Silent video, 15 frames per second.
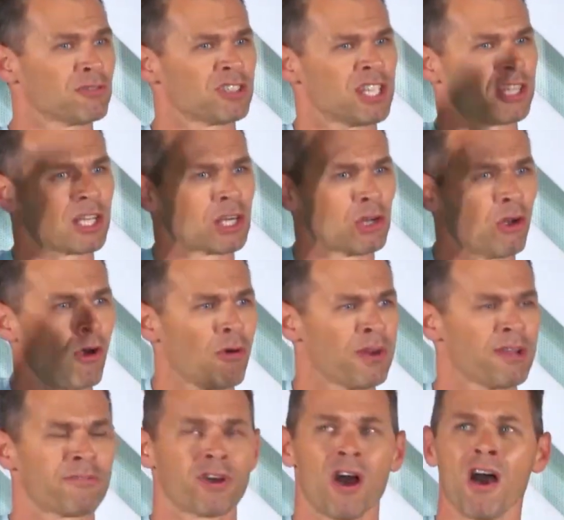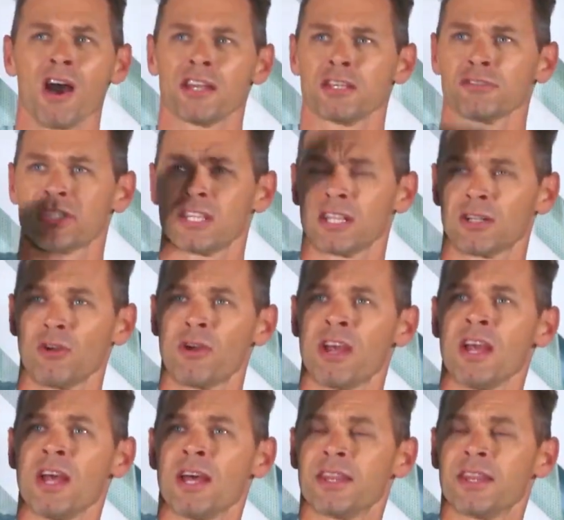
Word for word: You'll see the glory of God. You'll see the glory,